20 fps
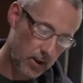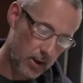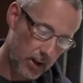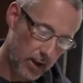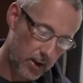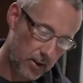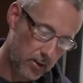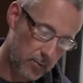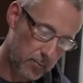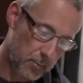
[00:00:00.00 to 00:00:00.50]

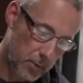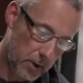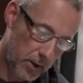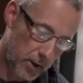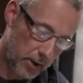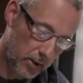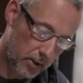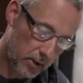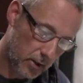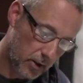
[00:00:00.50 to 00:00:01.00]
And by
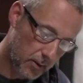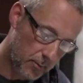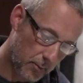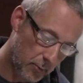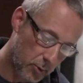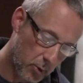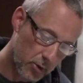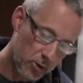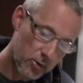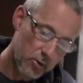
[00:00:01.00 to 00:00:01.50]
the time
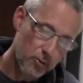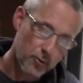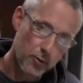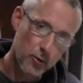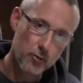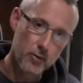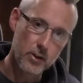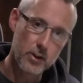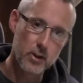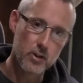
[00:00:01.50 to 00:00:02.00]
you've watched all
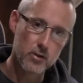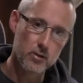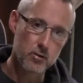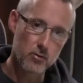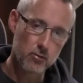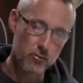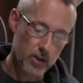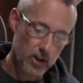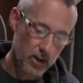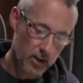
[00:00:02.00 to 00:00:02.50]
4 videos,
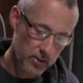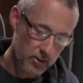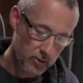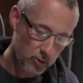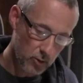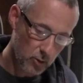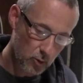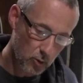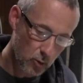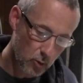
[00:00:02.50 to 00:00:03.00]
you'll realise that
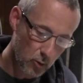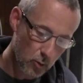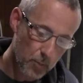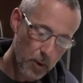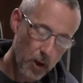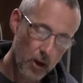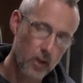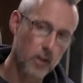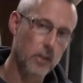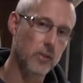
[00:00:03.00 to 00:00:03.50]
all
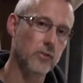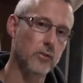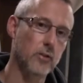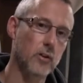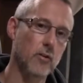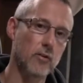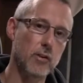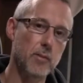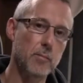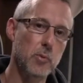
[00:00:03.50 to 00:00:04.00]
parts
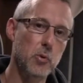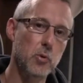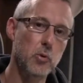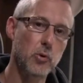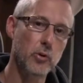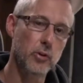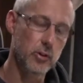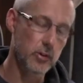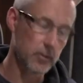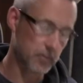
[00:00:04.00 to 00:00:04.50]
are
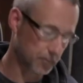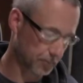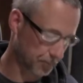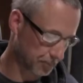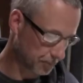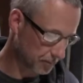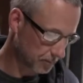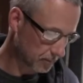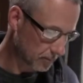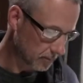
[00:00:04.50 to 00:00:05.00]
important.
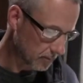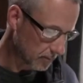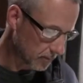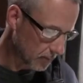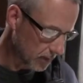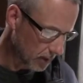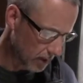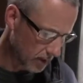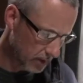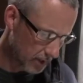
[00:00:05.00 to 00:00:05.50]

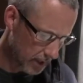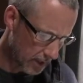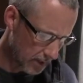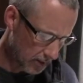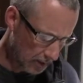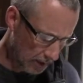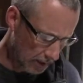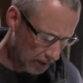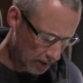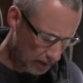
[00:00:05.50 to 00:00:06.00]
Now,
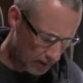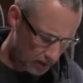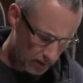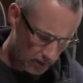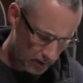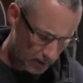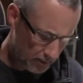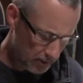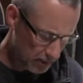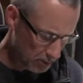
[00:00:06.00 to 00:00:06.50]

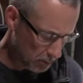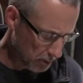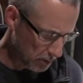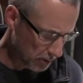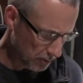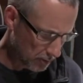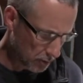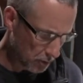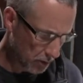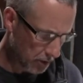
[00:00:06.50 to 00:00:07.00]
love is a
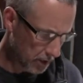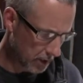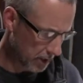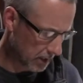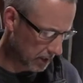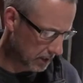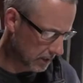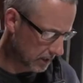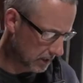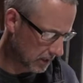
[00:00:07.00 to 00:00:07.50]
wonderful
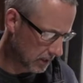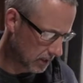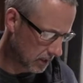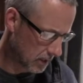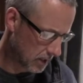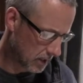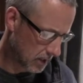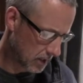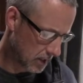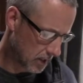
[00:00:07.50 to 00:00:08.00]
thing,
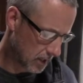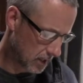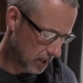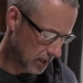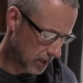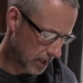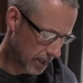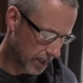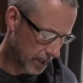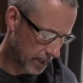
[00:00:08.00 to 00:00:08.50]

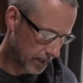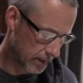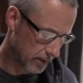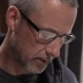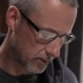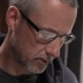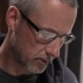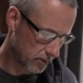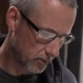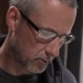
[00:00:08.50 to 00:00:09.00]

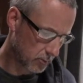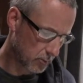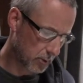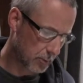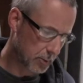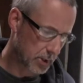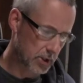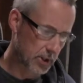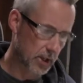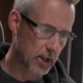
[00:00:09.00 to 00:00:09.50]
and when
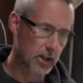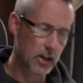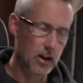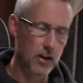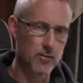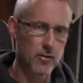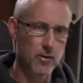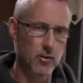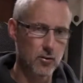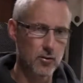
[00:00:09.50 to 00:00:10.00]
we say
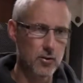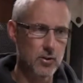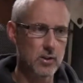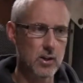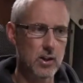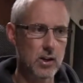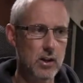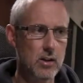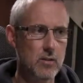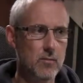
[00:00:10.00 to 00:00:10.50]
love,
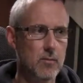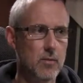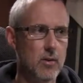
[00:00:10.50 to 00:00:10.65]
obviously